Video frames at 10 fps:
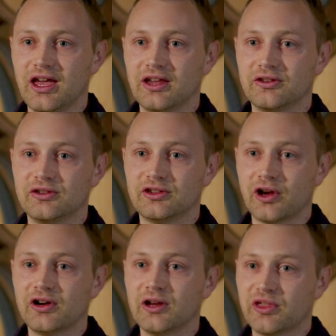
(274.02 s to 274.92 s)
And
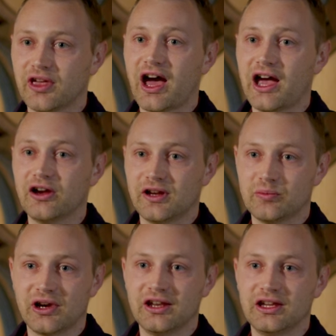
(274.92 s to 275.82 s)
starting with a higher
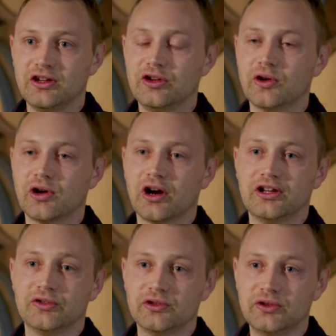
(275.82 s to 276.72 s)
end brandy, you are
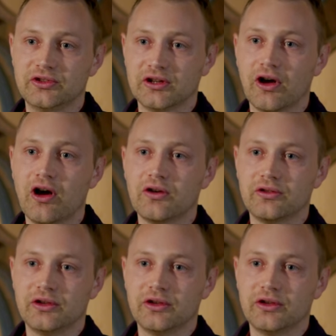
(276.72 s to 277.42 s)
introducing all